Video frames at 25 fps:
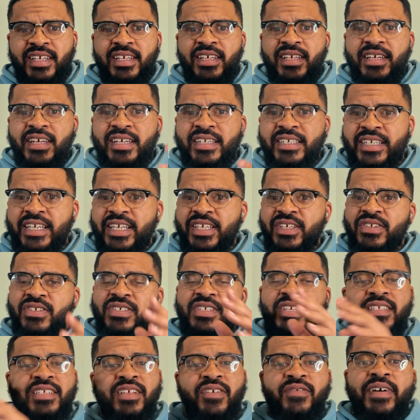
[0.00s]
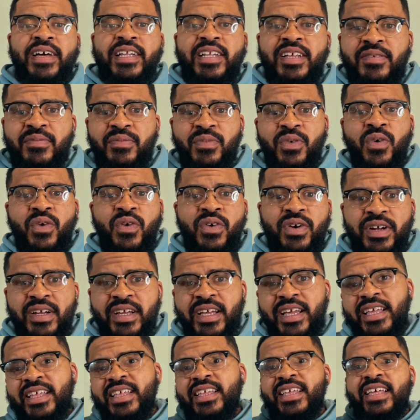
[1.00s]
continues to develop more
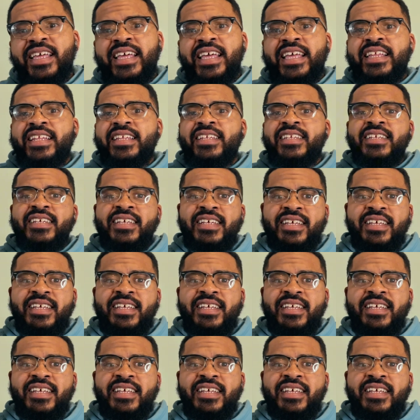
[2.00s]
in